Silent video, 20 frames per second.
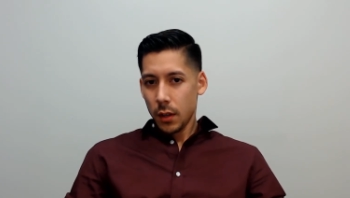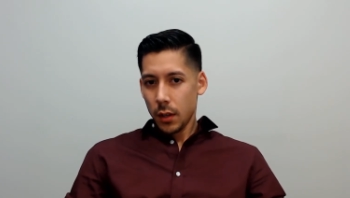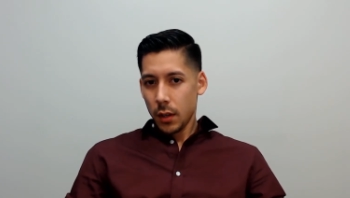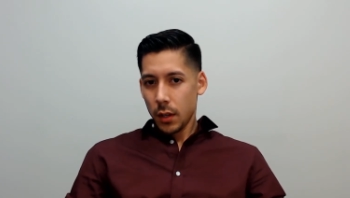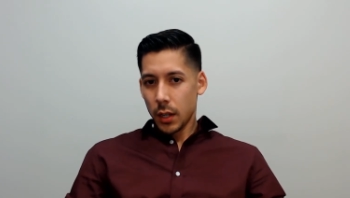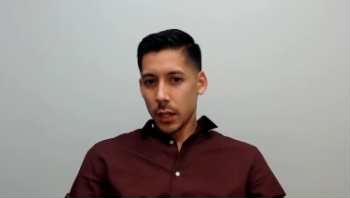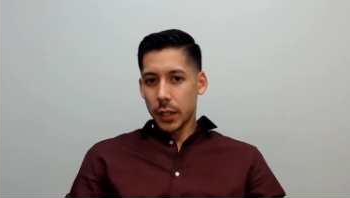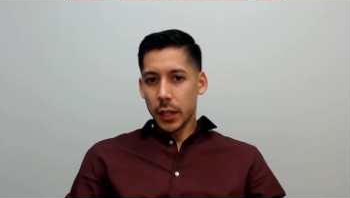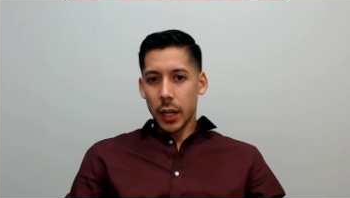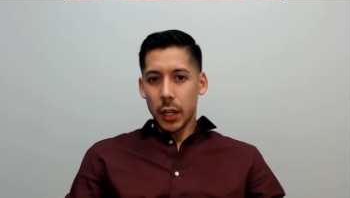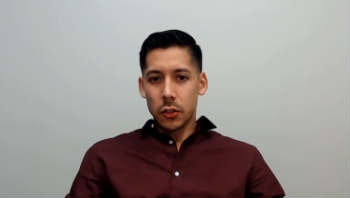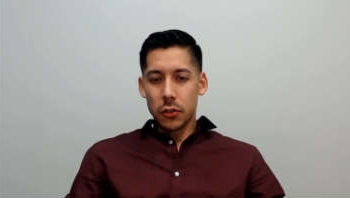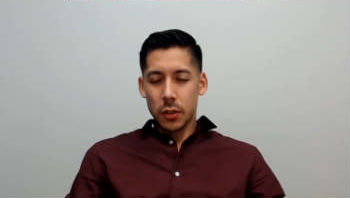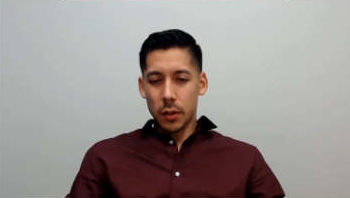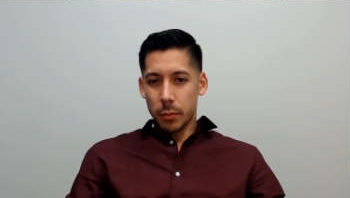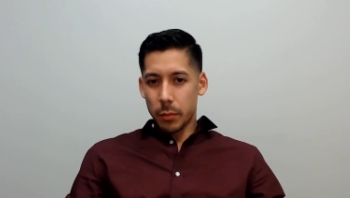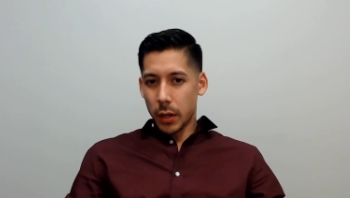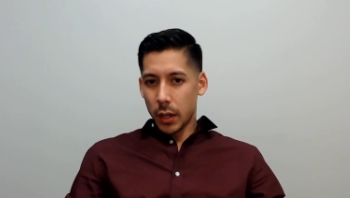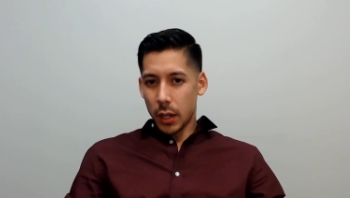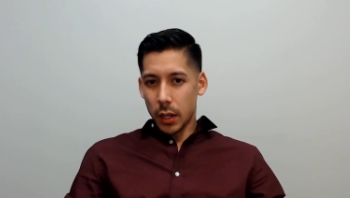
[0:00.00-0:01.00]
engaged in
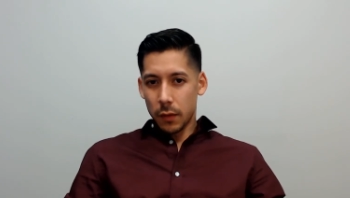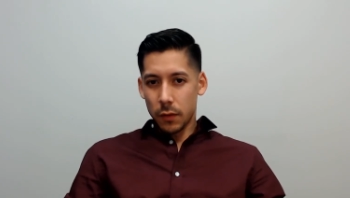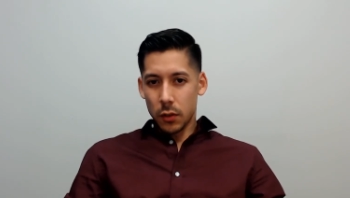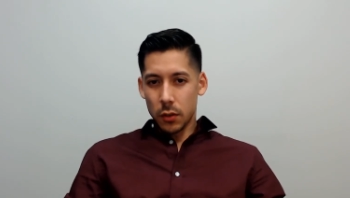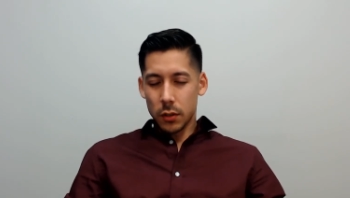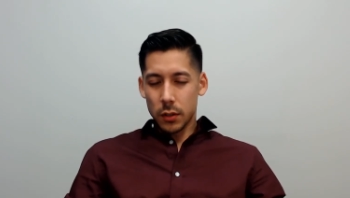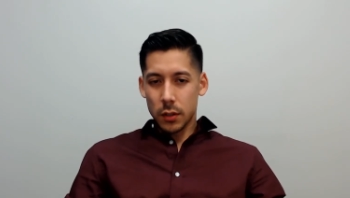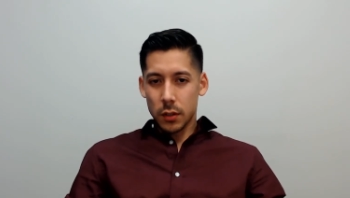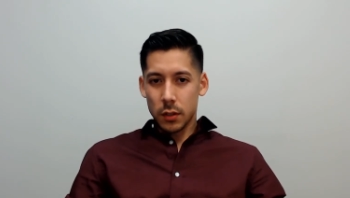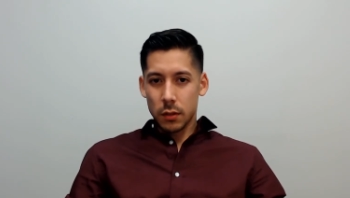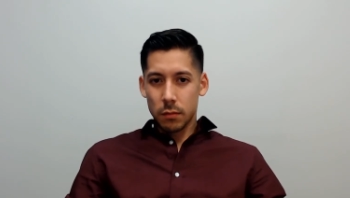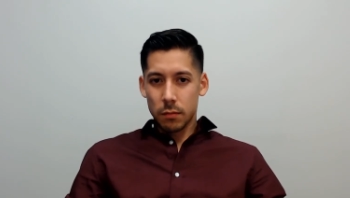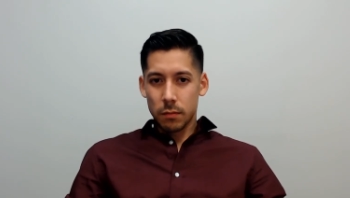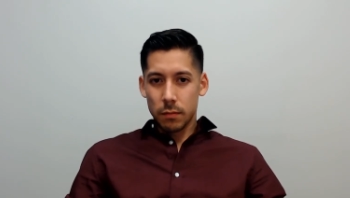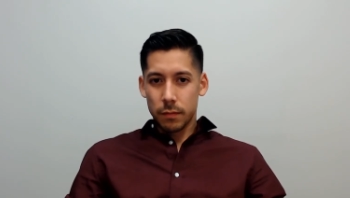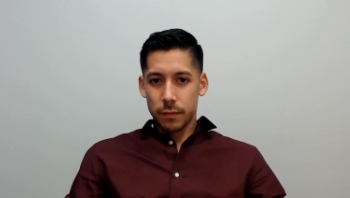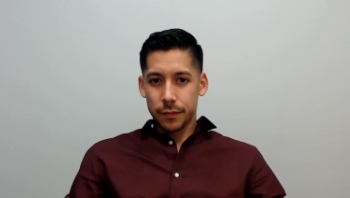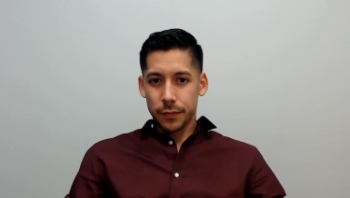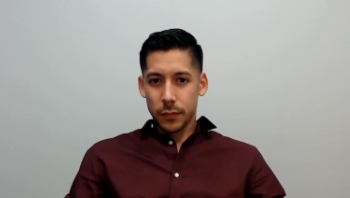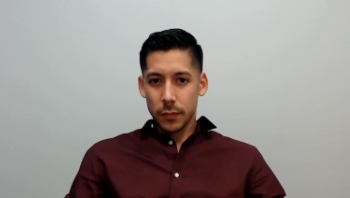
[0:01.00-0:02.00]
behaviors
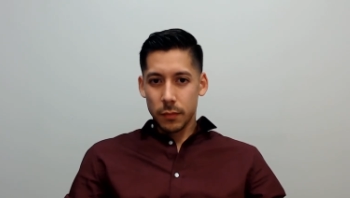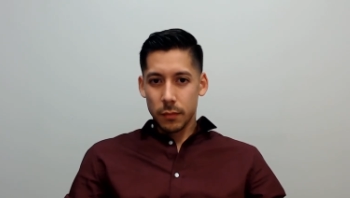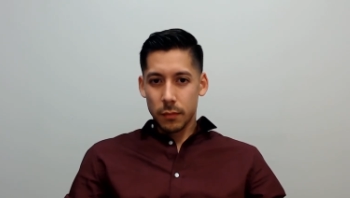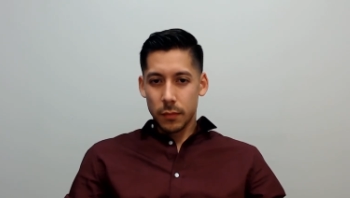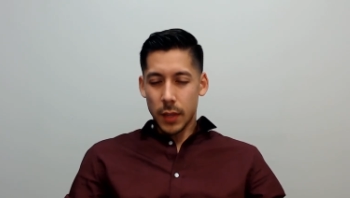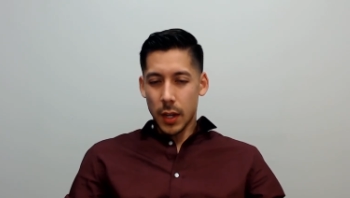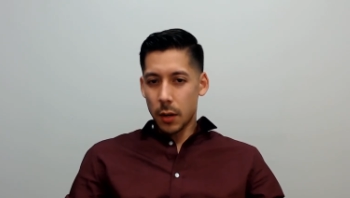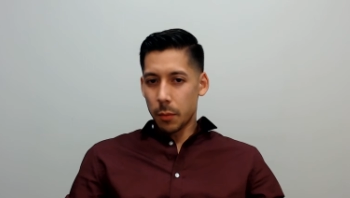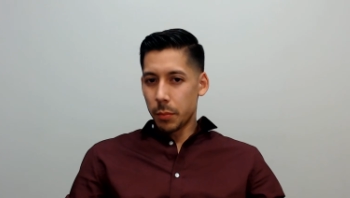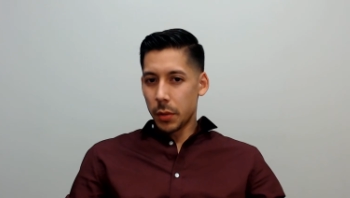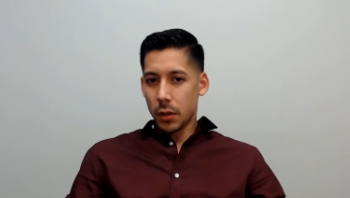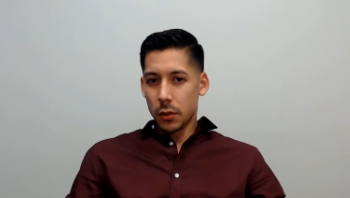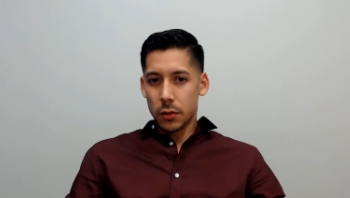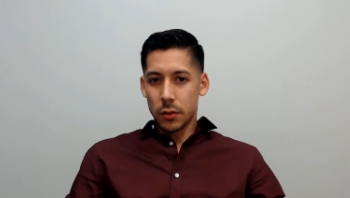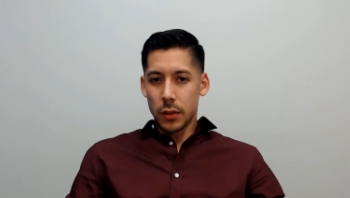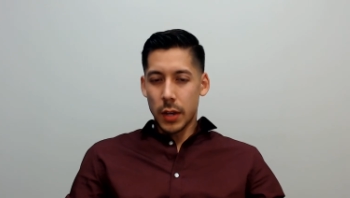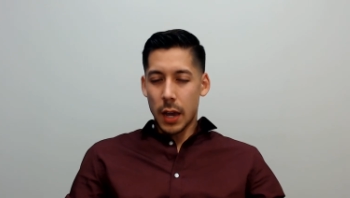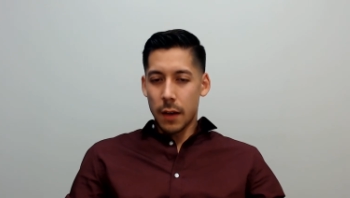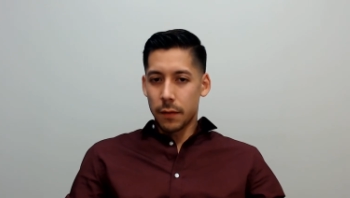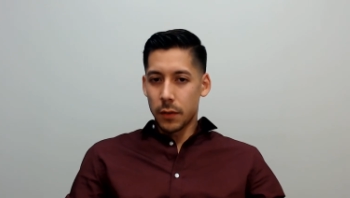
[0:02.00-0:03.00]
that appeared to
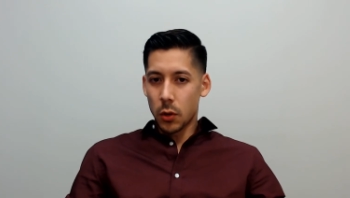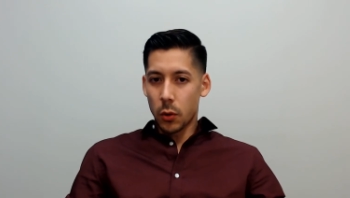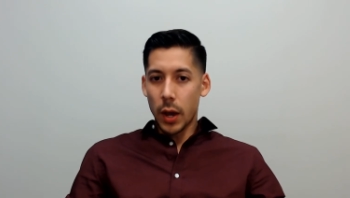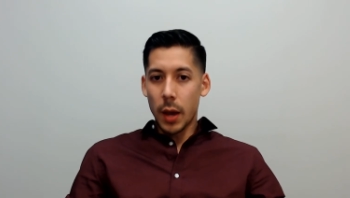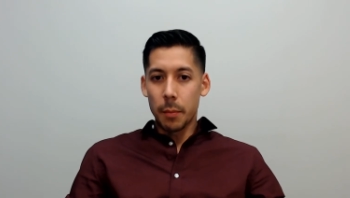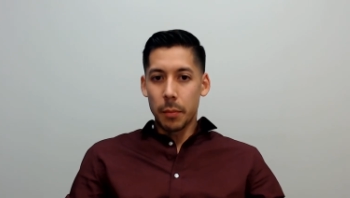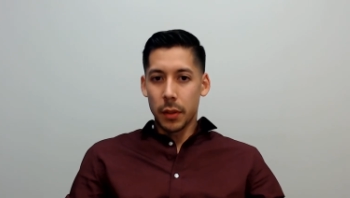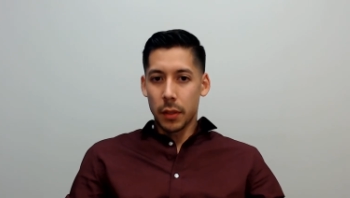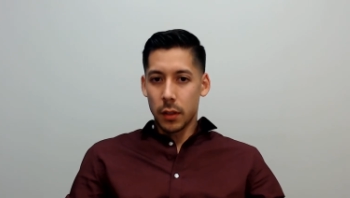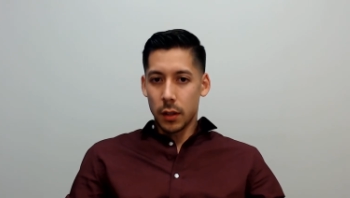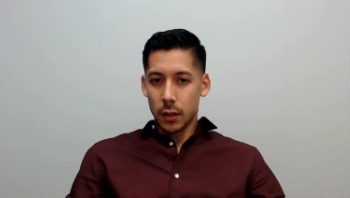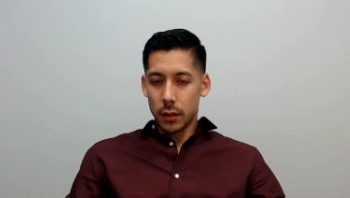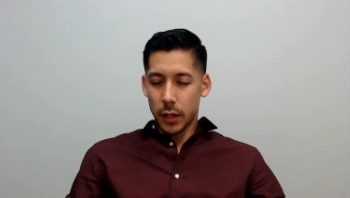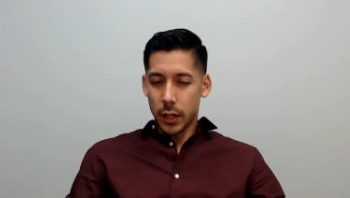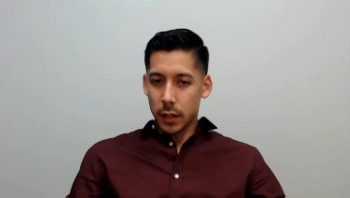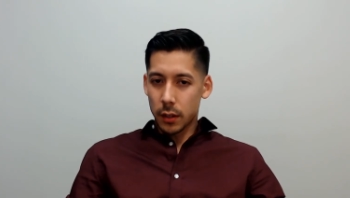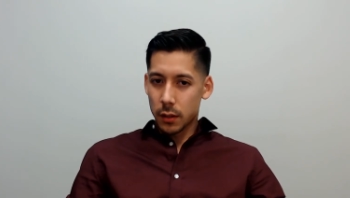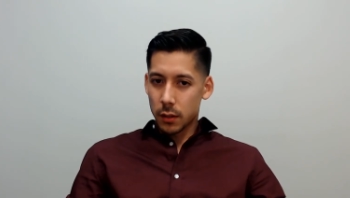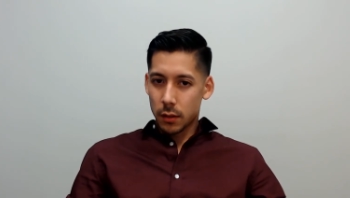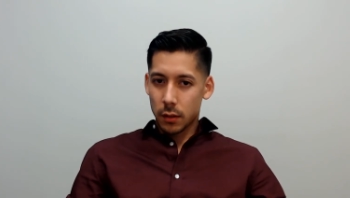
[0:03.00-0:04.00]
have no empathy, like
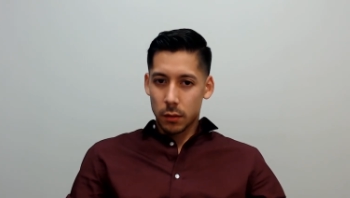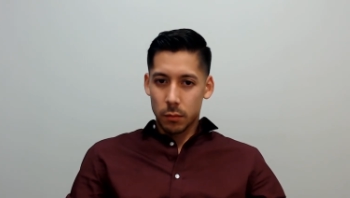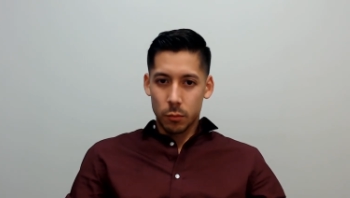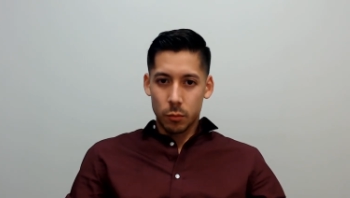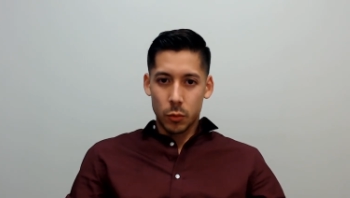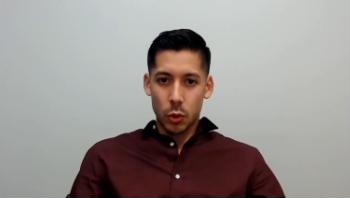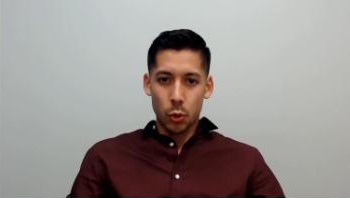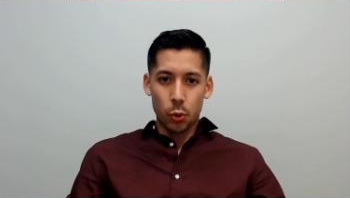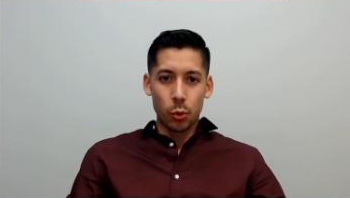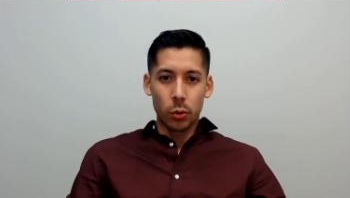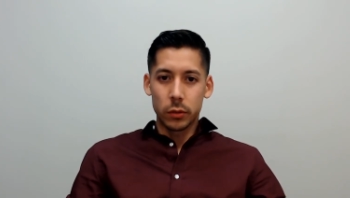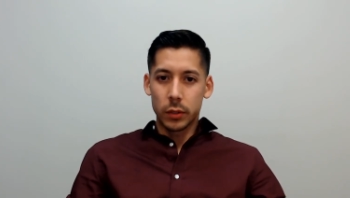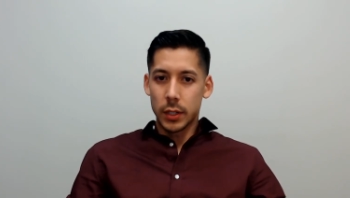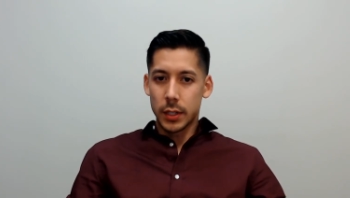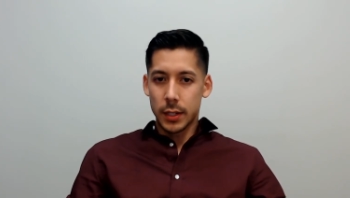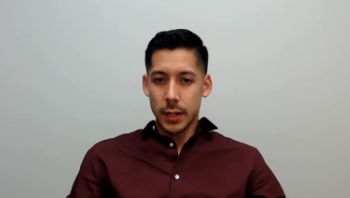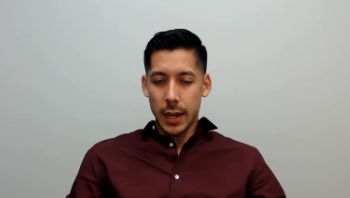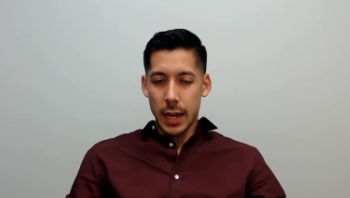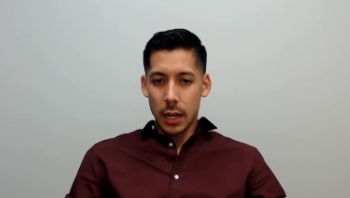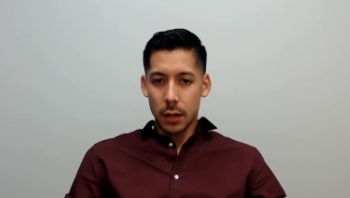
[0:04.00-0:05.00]
cruelty to
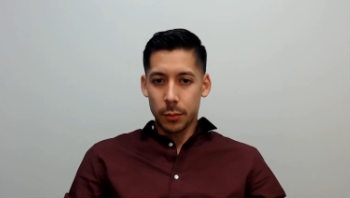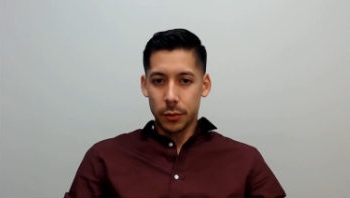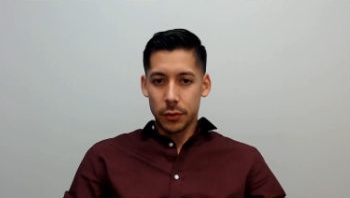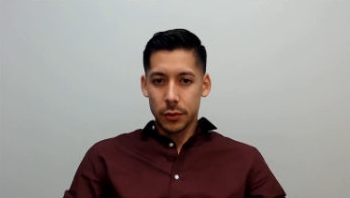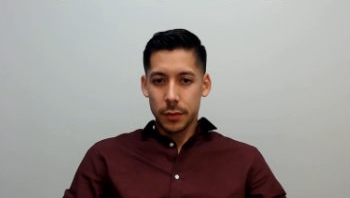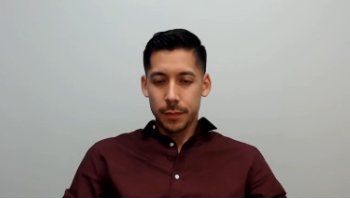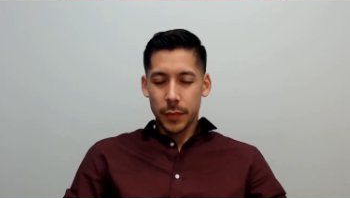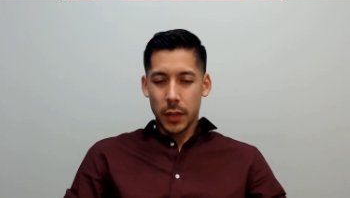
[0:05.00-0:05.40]
animals.